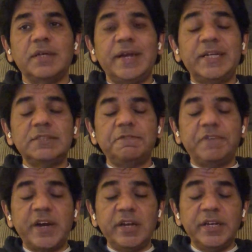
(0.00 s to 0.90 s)
it is
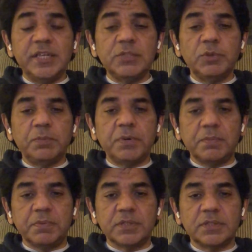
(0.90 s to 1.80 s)
friendliness with a
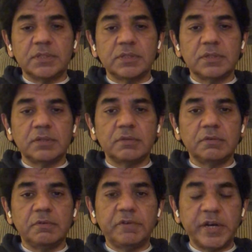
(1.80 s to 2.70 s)
purpose.
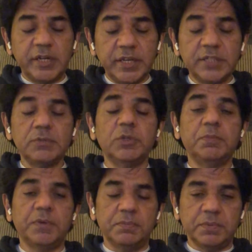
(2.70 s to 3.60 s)
Friendliness with a
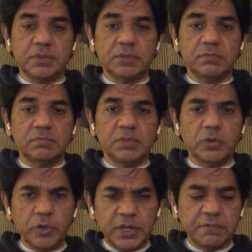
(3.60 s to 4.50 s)
purpose. A
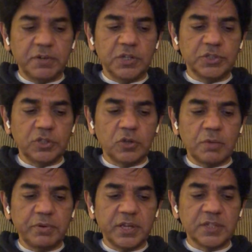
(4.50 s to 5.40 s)
good definition, a
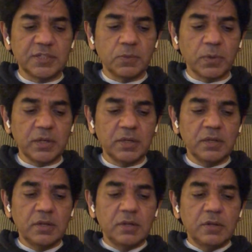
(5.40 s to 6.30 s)
comprehensive one.
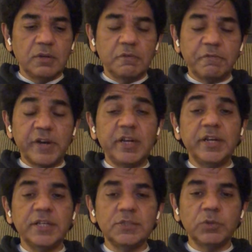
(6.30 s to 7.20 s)

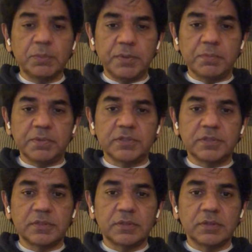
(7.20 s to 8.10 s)
Friendliness with a
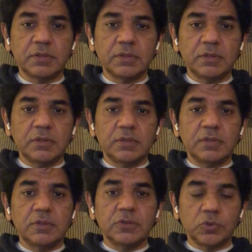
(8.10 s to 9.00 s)
purpose.
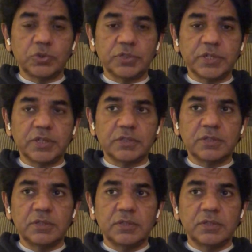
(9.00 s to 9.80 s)
Social skills.